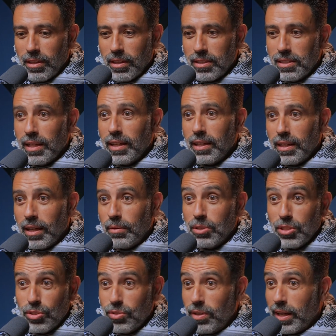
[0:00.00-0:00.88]
The second day
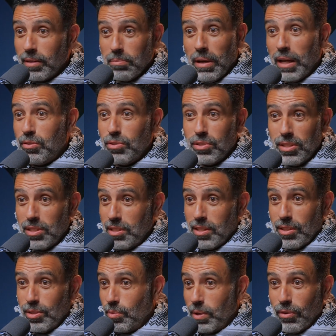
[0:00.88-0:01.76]
we just dragged mattresses
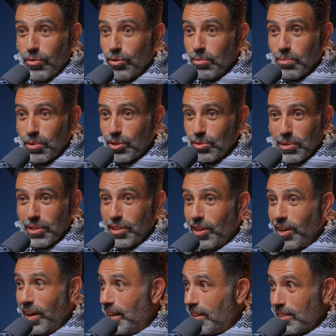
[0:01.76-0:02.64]
into one room because we
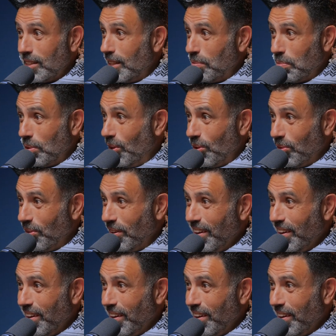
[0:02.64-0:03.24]
didn't know how to sleep alone.